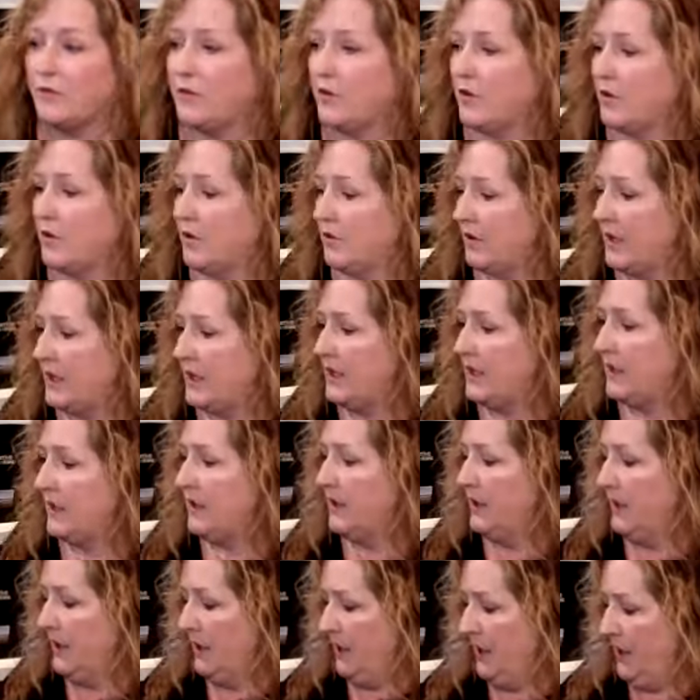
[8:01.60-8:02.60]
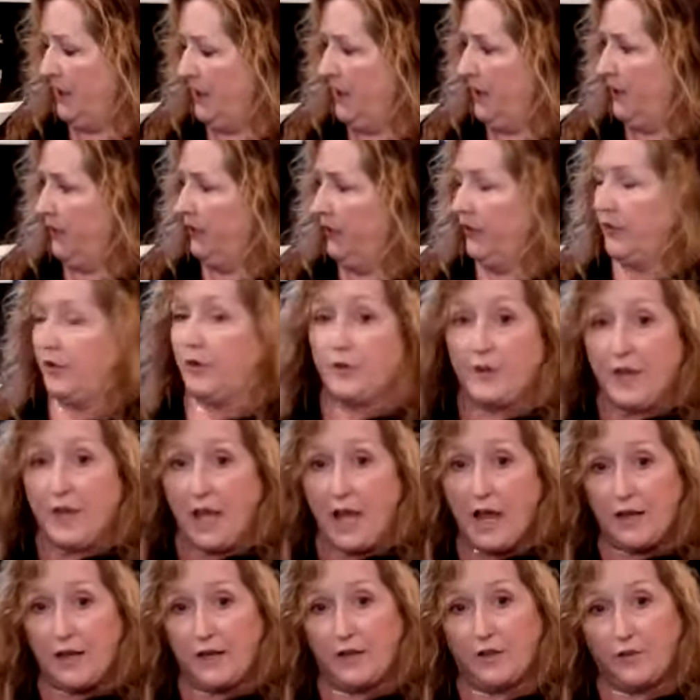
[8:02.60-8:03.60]
All right. So
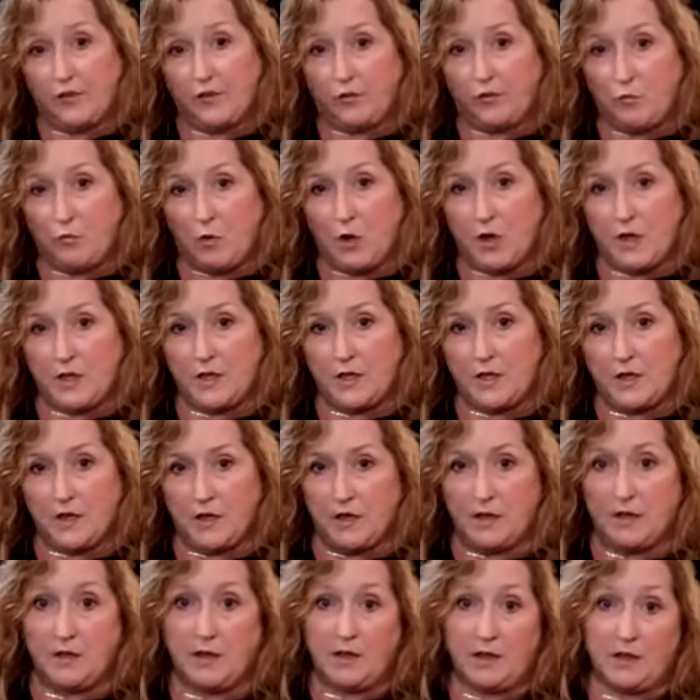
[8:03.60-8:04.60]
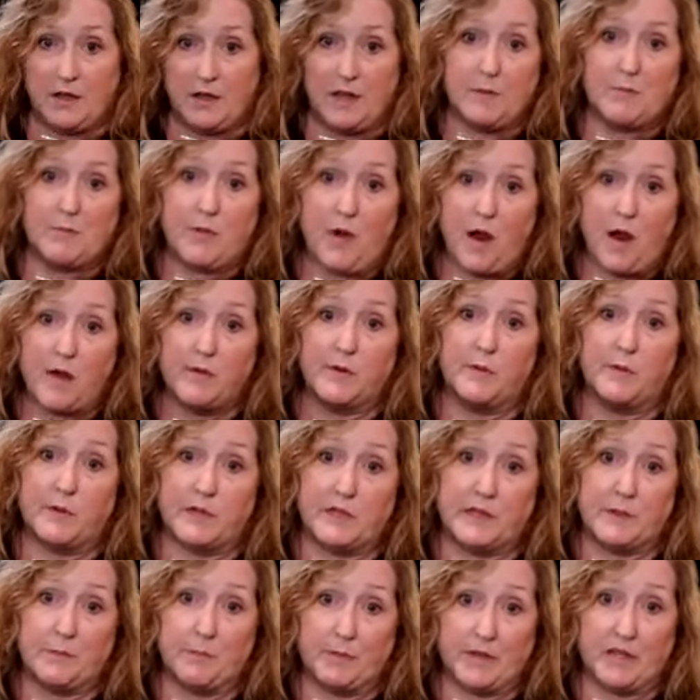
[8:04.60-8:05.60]
that is one and probably
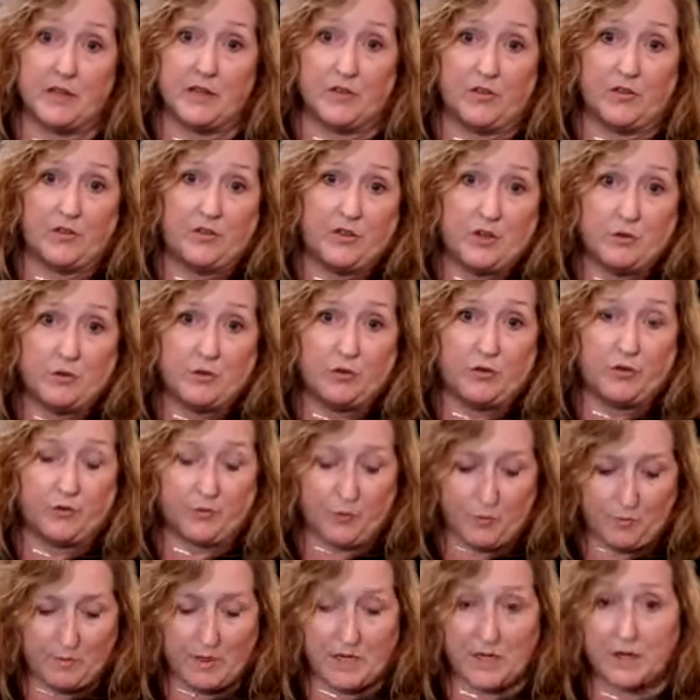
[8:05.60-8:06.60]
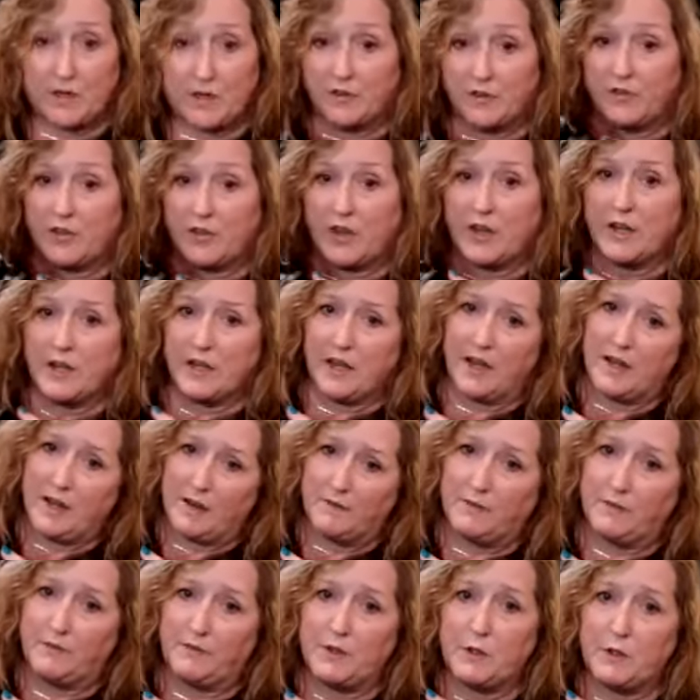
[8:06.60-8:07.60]
the biggest use for me because I
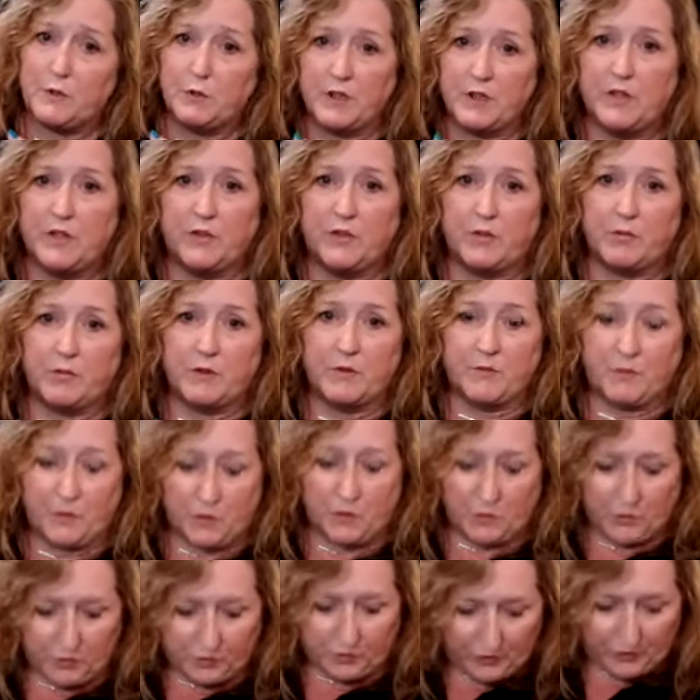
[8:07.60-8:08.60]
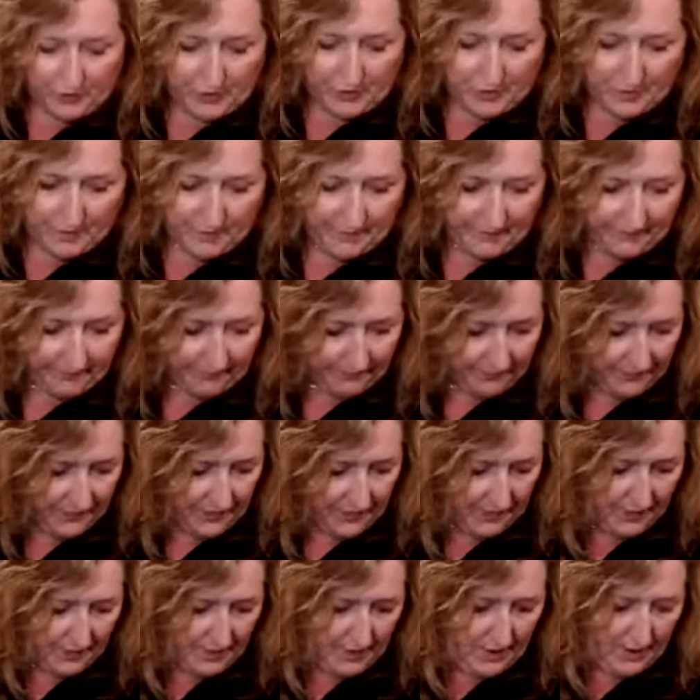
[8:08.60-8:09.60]
have a few of these with photos in
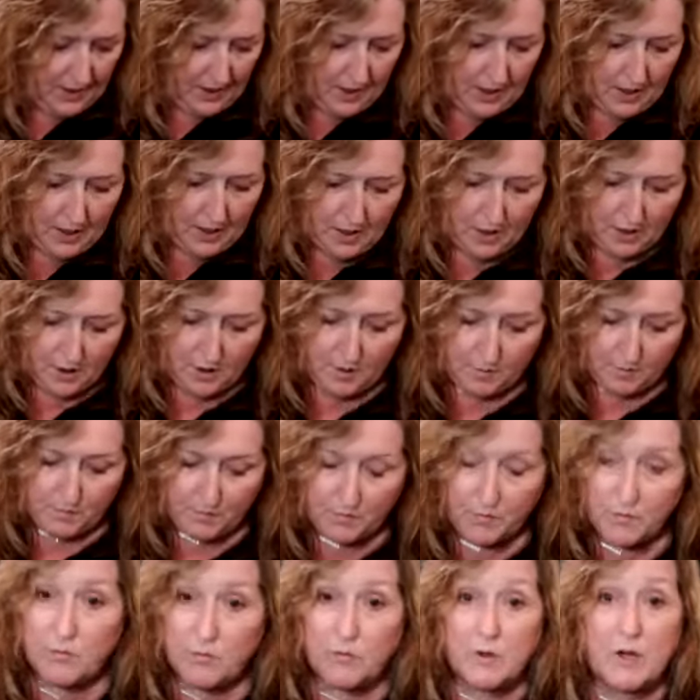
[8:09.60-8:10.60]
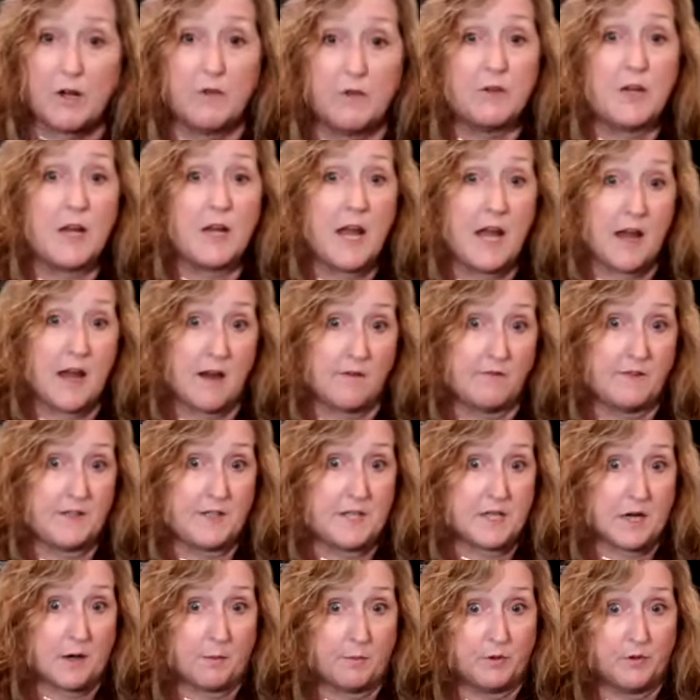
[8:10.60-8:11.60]
them. Whenever you have
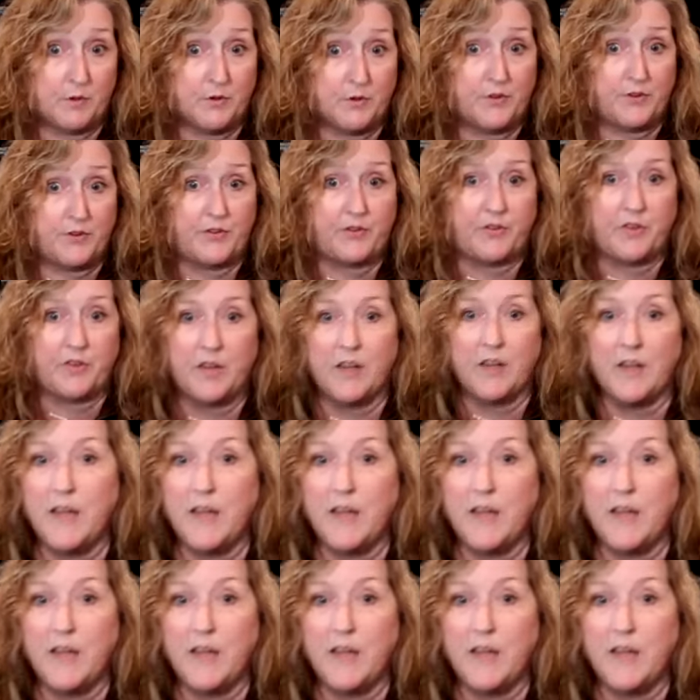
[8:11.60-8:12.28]
doubles